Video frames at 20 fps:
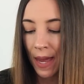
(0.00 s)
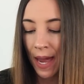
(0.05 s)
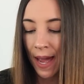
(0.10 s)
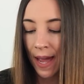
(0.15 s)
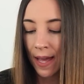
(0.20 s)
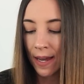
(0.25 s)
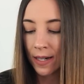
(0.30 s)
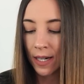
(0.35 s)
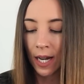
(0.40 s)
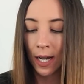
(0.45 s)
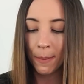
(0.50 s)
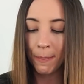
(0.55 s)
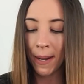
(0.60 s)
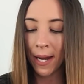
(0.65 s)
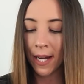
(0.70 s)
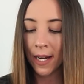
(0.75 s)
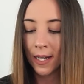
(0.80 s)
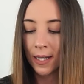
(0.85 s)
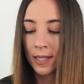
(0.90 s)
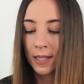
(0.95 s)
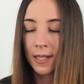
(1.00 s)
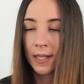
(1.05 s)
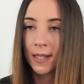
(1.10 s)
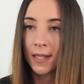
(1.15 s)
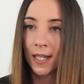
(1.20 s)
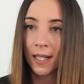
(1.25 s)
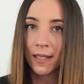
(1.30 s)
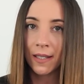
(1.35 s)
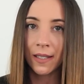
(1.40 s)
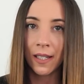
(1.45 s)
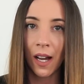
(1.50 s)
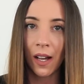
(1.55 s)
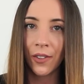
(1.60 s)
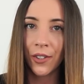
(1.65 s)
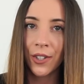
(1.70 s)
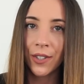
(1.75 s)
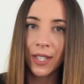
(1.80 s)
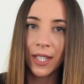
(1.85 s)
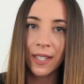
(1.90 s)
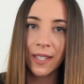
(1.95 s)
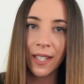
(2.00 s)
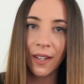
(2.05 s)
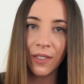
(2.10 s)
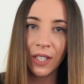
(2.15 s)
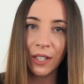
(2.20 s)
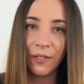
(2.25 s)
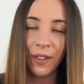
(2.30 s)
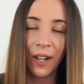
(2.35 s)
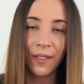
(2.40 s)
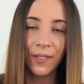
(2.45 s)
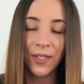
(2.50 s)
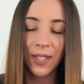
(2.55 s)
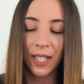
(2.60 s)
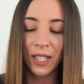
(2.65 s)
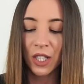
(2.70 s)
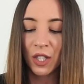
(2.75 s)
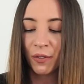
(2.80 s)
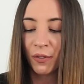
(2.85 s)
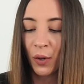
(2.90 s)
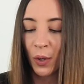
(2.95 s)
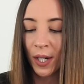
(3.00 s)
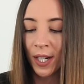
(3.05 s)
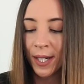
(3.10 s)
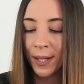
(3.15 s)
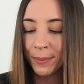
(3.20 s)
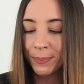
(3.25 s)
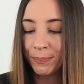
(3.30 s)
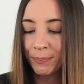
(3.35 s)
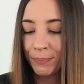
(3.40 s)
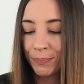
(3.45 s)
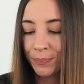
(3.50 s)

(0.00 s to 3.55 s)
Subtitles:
and I paid $6.75 for it.